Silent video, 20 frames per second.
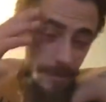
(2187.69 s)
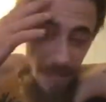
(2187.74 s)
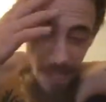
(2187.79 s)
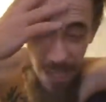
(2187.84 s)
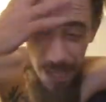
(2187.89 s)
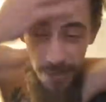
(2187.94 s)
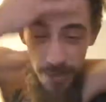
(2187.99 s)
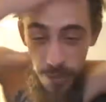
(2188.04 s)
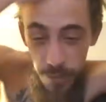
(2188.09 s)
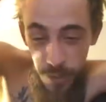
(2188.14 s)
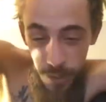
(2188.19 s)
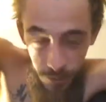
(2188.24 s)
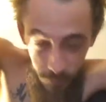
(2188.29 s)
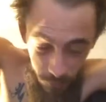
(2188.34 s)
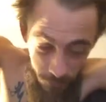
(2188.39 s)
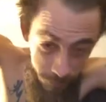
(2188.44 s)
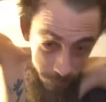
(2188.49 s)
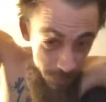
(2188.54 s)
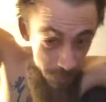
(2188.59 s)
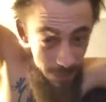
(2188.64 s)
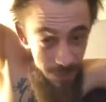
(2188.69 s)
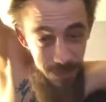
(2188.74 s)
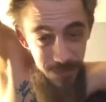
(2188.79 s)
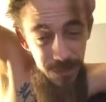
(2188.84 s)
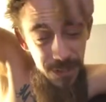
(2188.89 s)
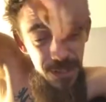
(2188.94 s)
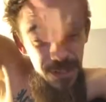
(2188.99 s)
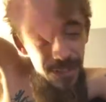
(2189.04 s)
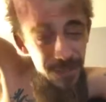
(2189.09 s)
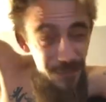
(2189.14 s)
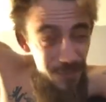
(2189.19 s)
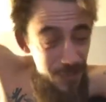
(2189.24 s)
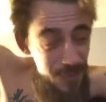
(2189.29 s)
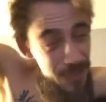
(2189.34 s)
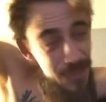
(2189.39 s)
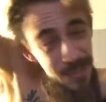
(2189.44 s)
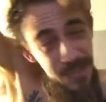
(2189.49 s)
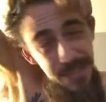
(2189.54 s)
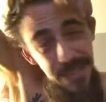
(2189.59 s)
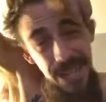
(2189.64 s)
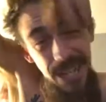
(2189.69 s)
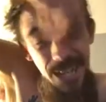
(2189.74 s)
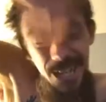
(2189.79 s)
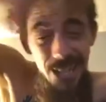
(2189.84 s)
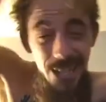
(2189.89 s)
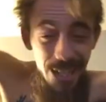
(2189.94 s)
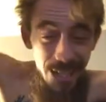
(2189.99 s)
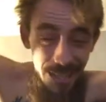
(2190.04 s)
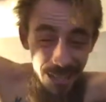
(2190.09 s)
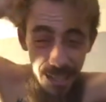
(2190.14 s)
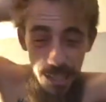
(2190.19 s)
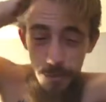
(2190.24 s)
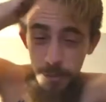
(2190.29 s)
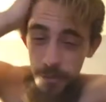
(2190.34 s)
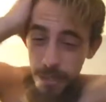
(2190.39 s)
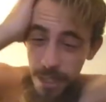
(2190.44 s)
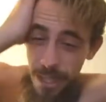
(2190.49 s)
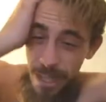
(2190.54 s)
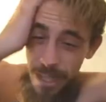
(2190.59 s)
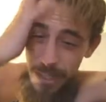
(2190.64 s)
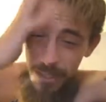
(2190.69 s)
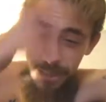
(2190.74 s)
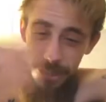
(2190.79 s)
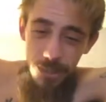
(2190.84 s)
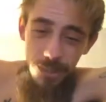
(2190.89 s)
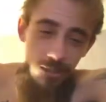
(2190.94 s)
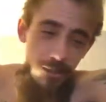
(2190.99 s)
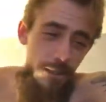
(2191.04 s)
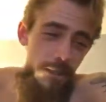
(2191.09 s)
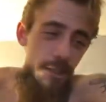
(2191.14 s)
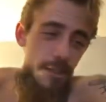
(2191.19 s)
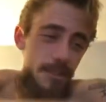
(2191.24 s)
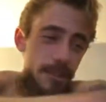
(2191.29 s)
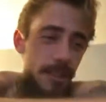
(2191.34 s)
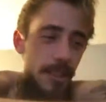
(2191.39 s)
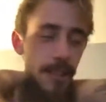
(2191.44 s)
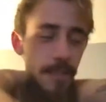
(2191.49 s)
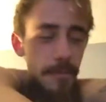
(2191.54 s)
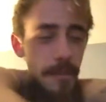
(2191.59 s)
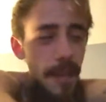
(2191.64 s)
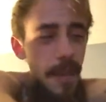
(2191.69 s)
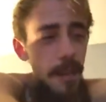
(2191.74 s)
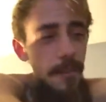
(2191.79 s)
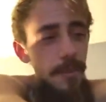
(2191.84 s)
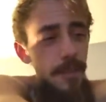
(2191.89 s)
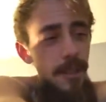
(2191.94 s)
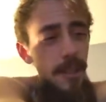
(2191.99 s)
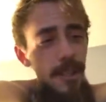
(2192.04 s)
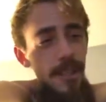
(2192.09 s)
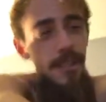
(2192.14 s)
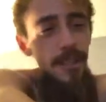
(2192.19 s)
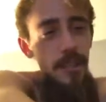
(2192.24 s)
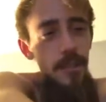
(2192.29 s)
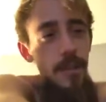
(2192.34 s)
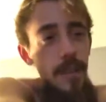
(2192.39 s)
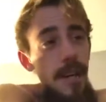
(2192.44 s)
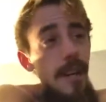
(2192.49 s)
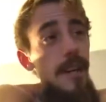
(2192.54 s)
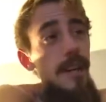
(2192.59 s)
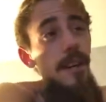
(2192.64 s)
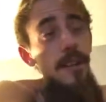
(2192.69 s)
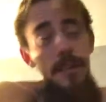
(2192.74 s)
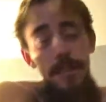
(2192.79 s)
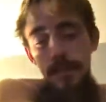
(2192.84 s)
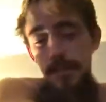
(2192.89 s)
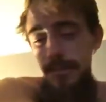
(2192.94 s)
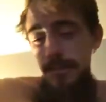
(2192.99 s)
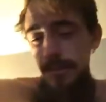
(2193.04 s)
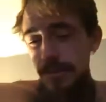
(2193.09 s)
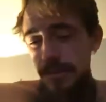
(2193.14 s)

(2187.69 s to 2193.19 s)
Haven't worked for months. Where you staying at, Desperado? You still in Babylon? You out?